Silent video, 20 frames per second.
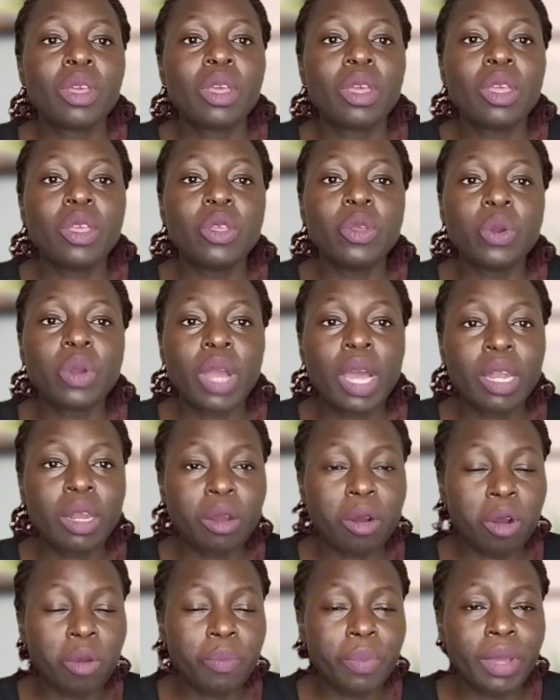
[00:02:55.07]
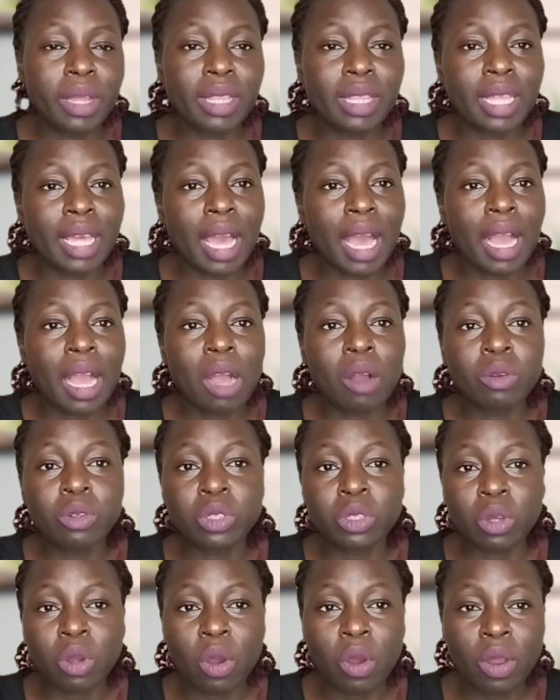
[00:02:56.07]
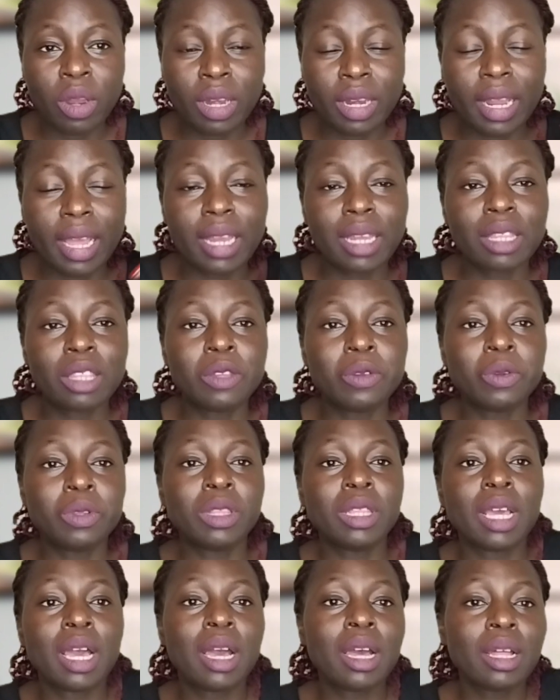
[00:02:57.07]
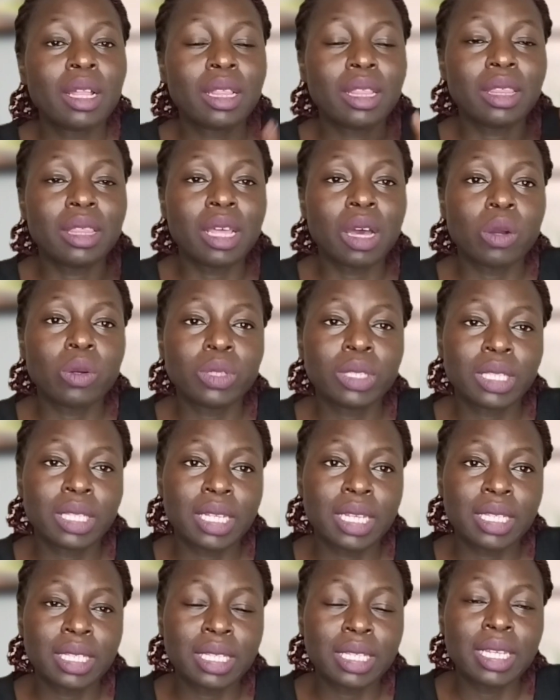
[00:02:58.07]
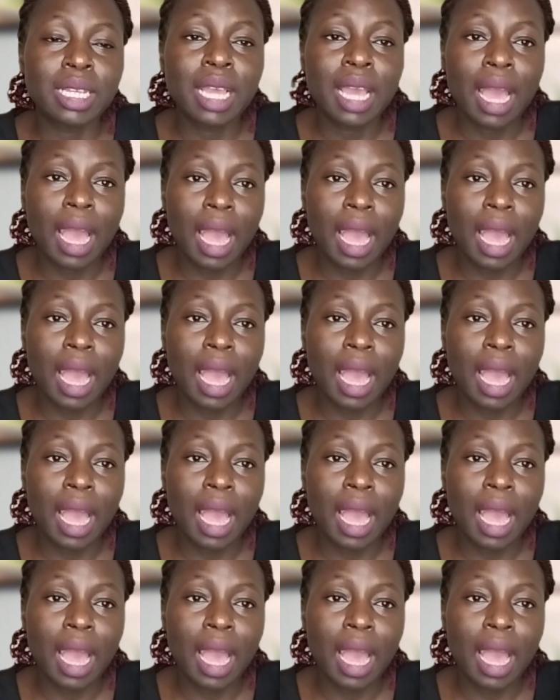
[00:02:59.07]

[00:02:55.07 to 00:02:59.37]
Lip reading: you can open the account online through their CSD